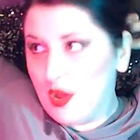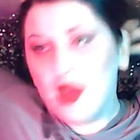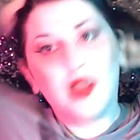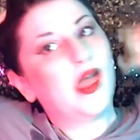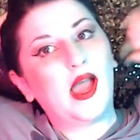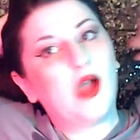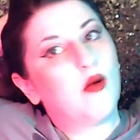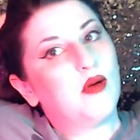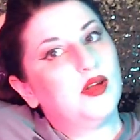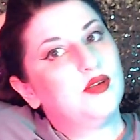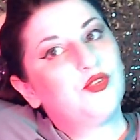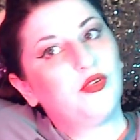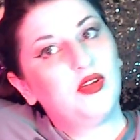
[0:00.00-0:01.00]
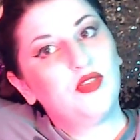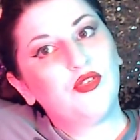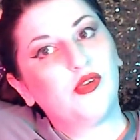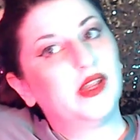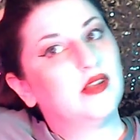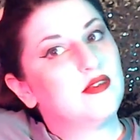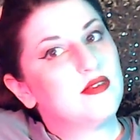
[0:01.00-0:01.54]
on how I use green
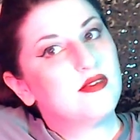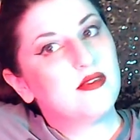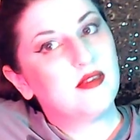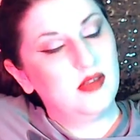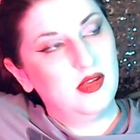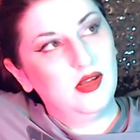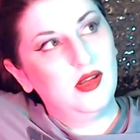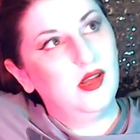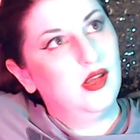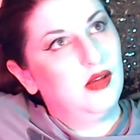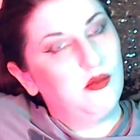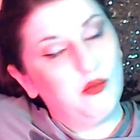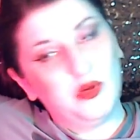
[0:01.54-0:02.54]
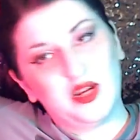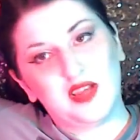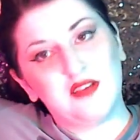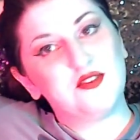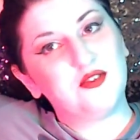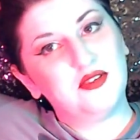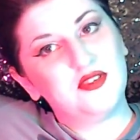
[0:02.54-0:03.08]
screens, when I
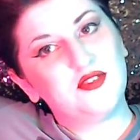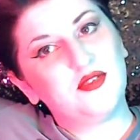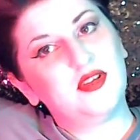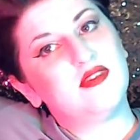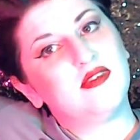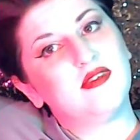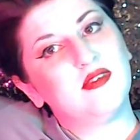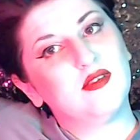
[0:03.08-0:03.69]
use green screens.